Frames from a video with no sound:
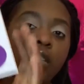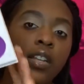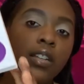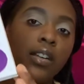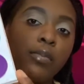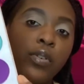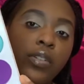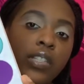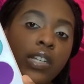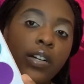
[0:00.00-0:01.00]
color I'm
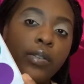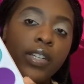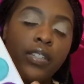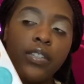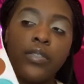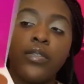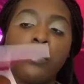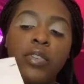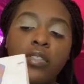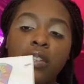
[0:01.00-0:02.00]
going to go into,
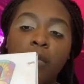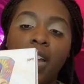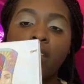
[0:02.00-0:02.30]
I'm using my